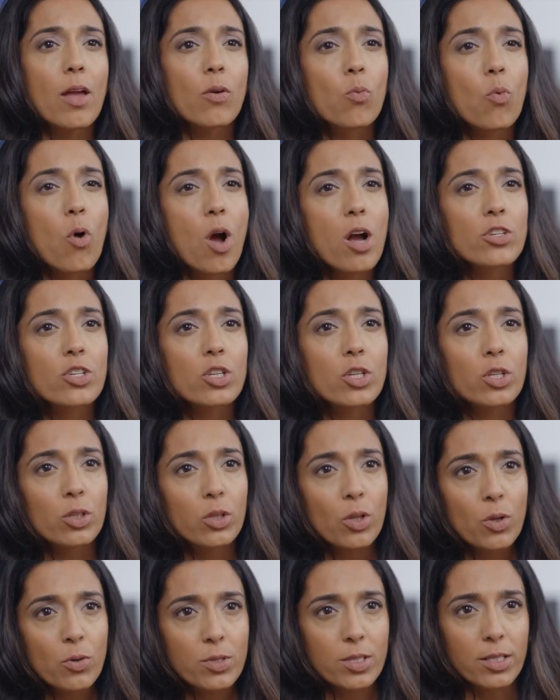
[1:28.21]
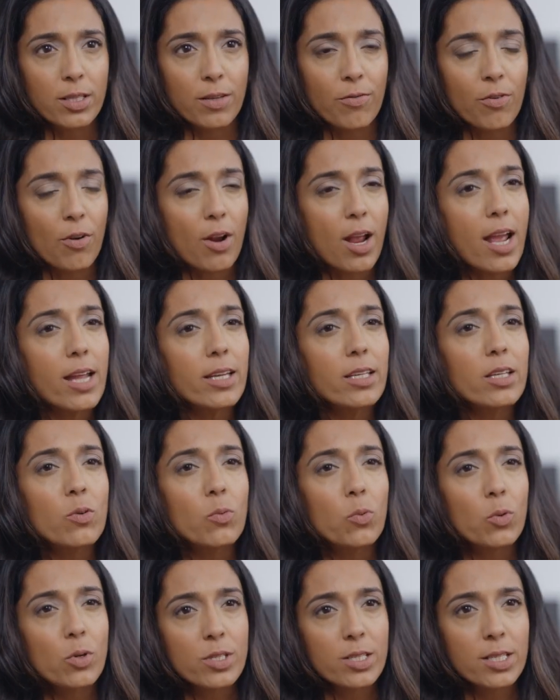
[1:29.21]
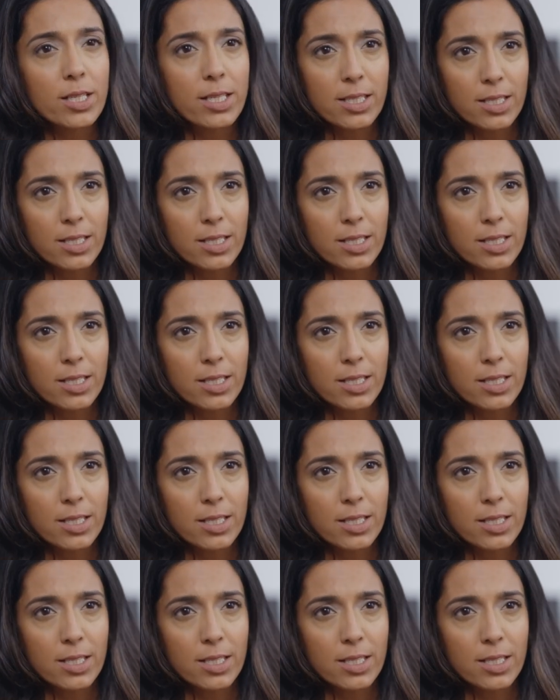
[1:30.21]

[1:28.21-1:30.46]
and watch closely for any worsening